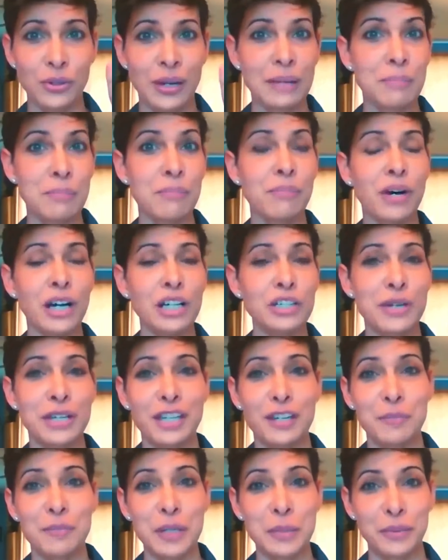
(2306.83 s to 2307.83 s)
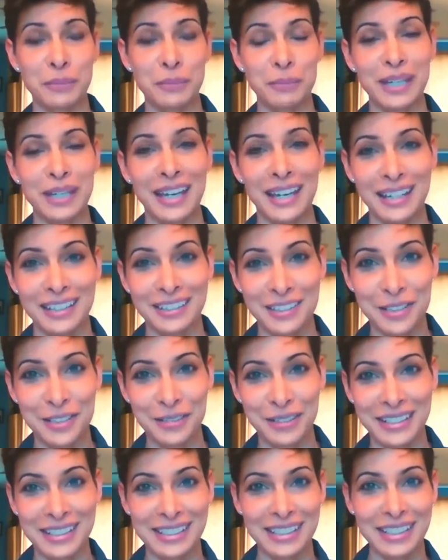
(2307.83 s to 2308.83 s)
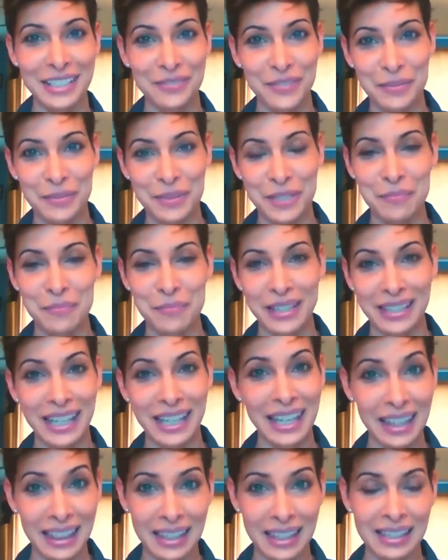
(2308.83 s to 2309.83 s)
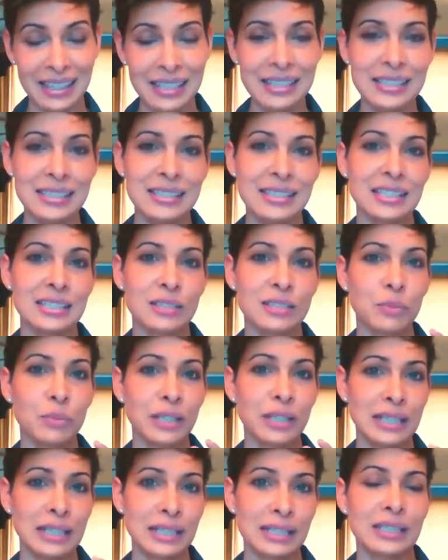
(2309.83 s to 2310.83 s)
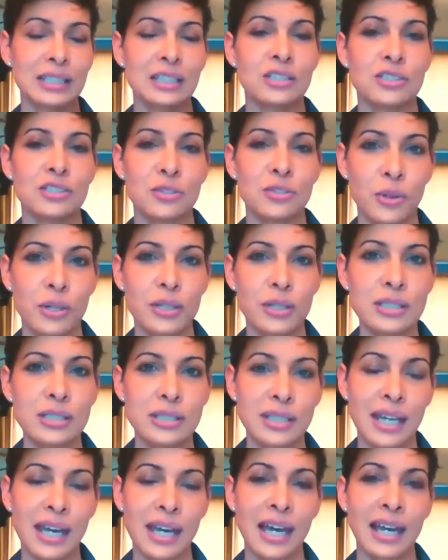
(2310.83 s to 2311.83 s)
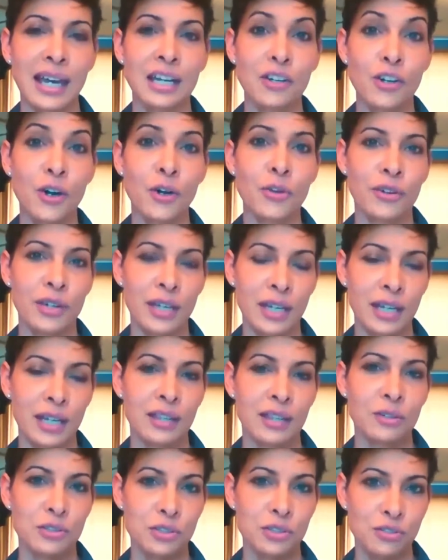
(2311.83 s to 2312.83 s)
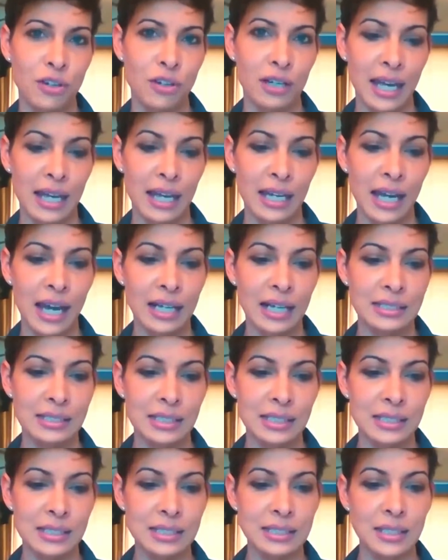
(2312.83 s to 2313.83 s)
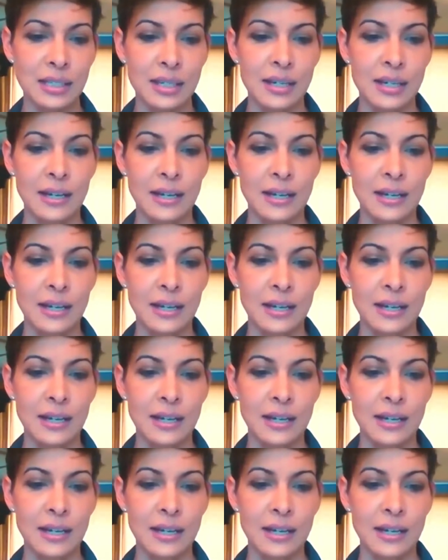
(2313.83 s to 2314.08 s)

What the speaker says: So I much rather people be getting their green tea from something like this that's really clean sourced, and I know they're getting those strong antioxidants.